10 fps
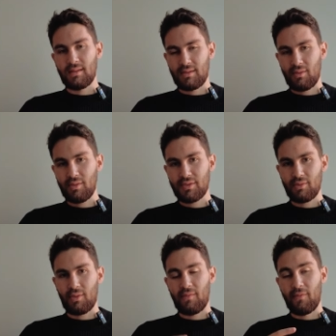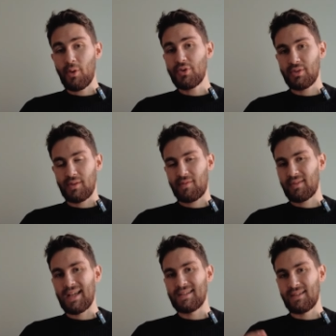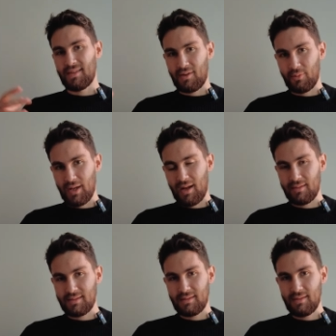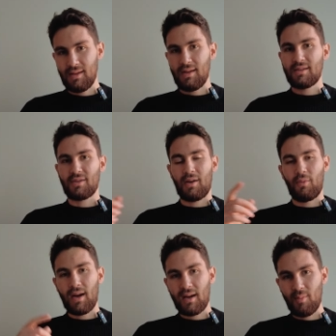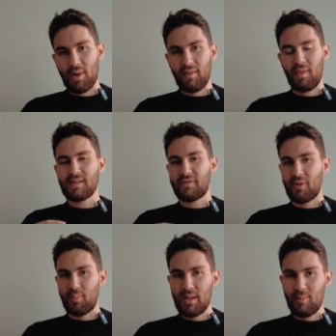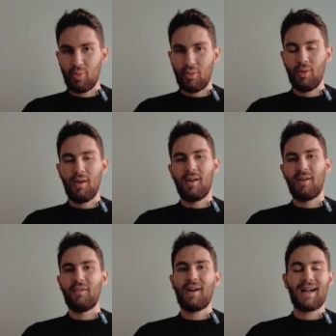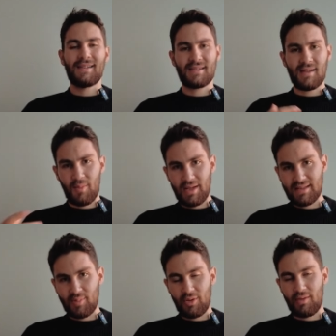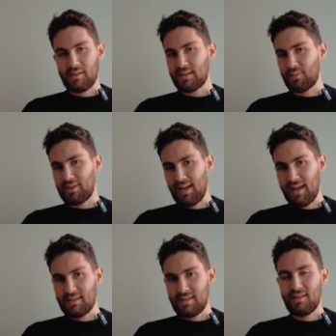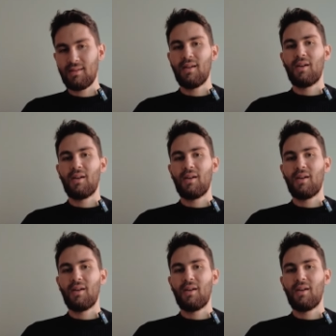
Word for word: is also a version of creating that reality. So I recommend this for people who have had some experience with dating,